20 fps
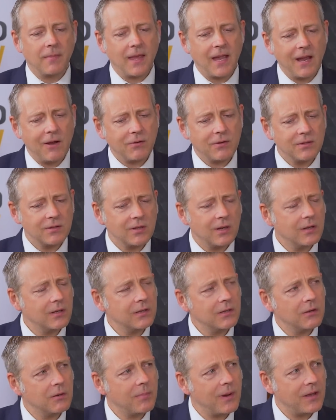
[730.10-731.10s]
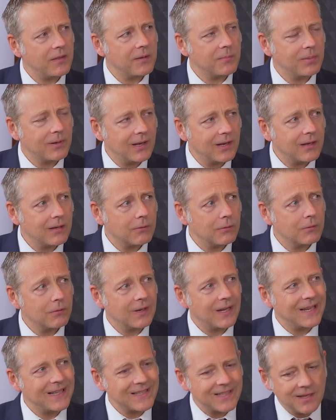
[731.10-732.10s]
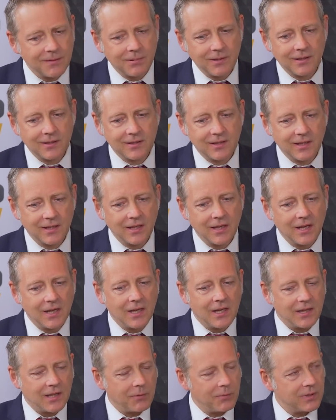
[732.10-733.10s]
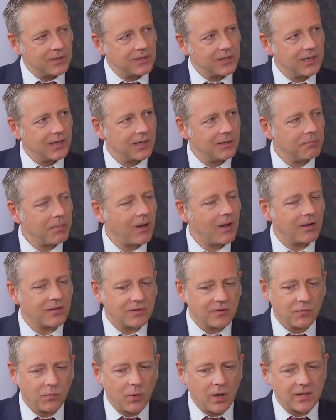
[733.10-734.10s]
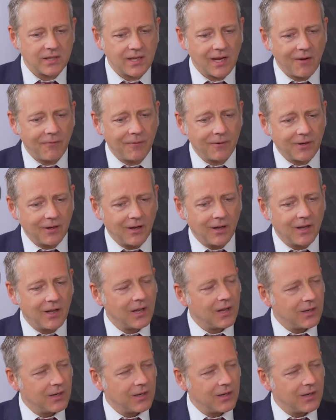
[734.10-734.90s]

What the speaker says: How concerned are you about the political instability that we're seeing in parts of West Africa?